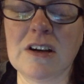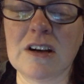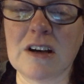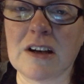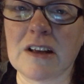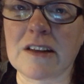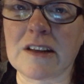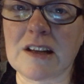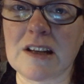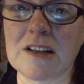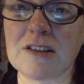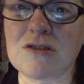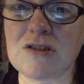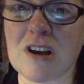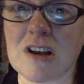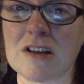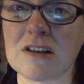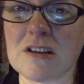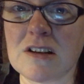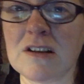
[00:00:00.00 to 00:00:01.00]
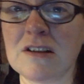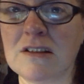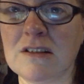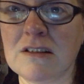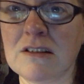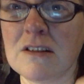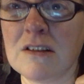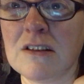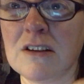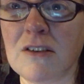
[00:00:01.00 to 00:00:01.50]
On the agenda,
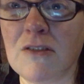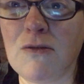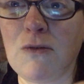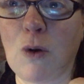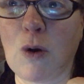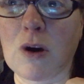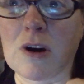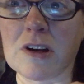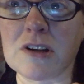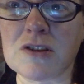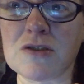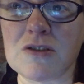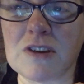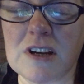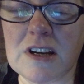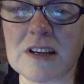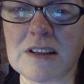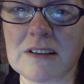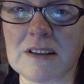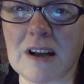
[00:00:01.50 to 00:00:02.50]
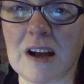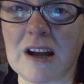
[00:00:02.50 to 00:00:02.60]
forestry.